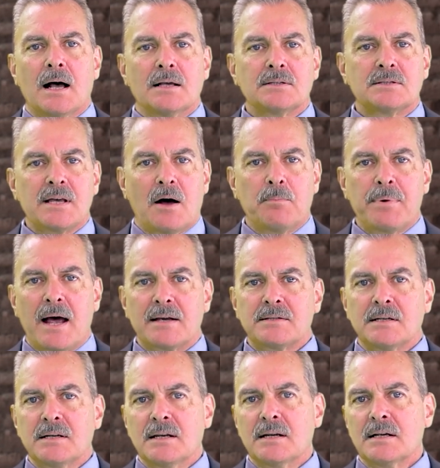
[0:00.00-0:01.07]
South
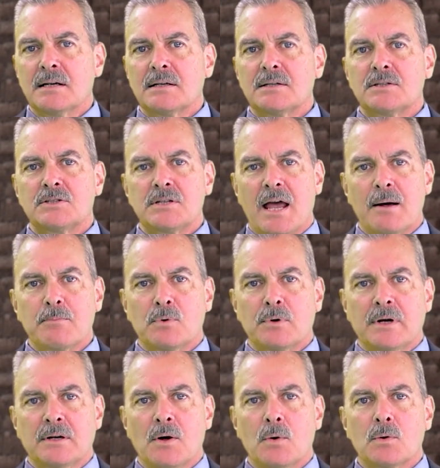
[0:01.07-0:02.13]
Pasadena, San
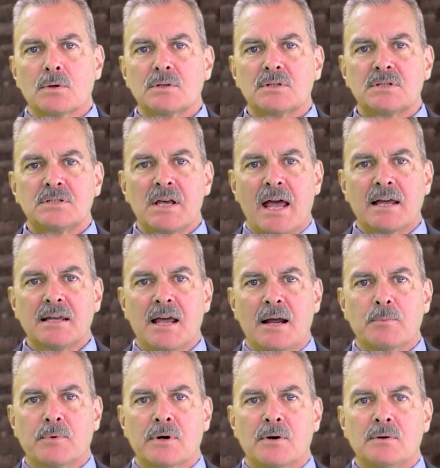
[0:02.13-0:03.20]
Marino, San
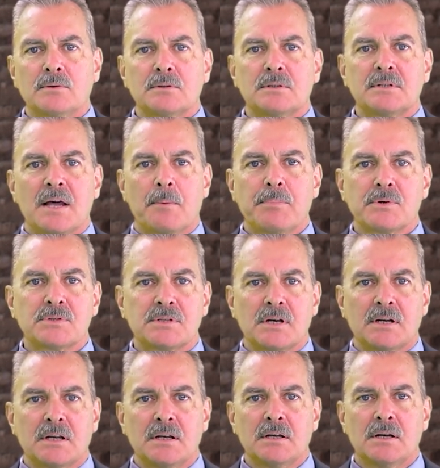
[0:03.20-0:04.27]
Gabriel, Temple
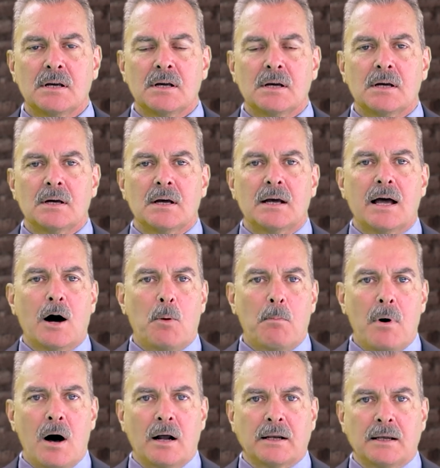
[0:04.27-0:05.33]
City, El
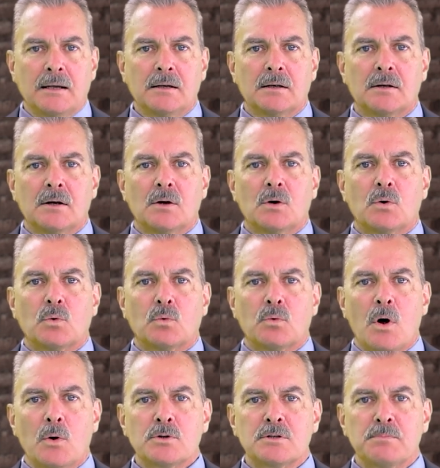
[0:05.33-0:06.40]
Monte,
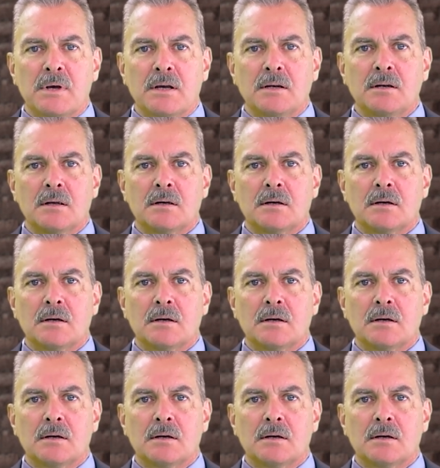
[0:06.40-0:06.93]
Rosemead,